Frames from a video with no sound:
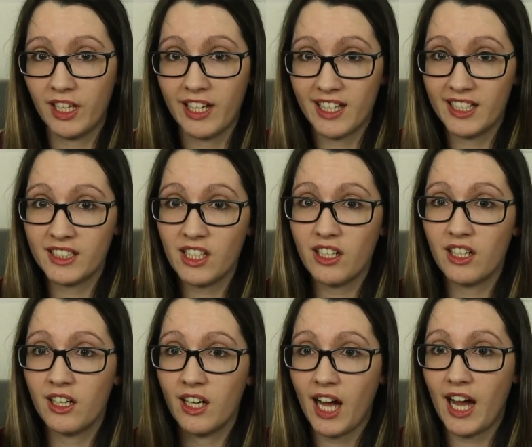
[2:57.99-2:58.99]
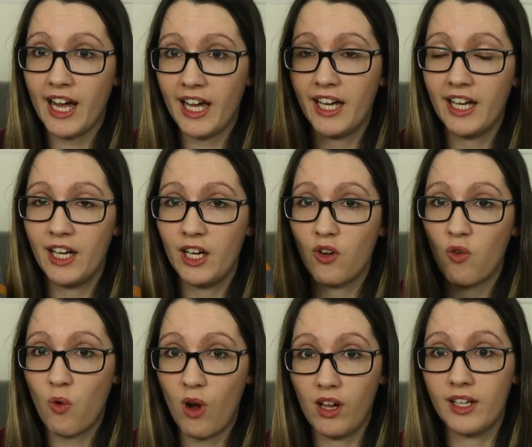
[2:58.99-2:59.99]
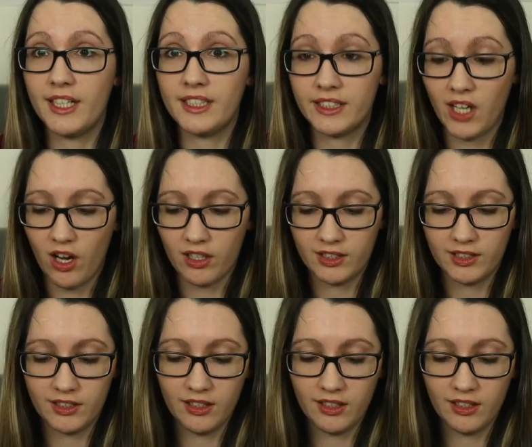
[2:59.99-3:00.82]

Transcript: Like these are high quality socks.